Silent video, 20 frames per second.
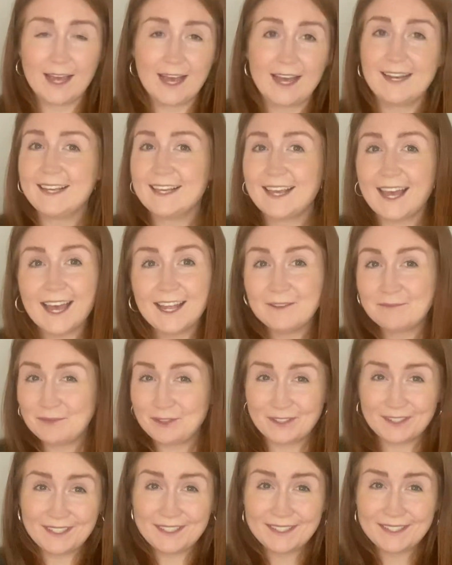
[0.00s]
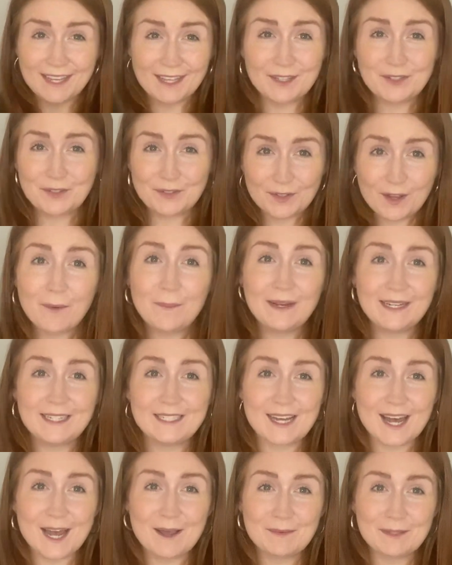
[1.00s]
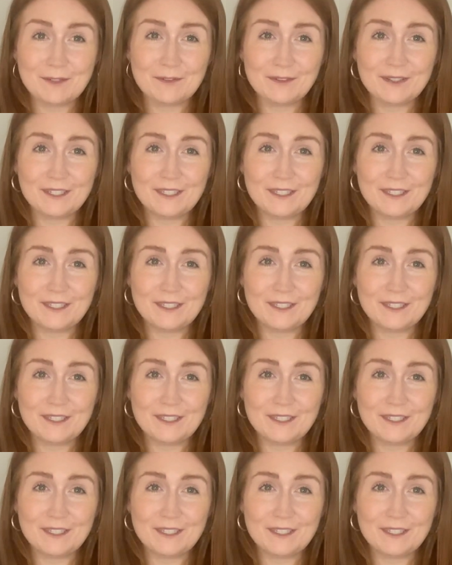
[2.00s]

And again, I'm just going to say this so many times in all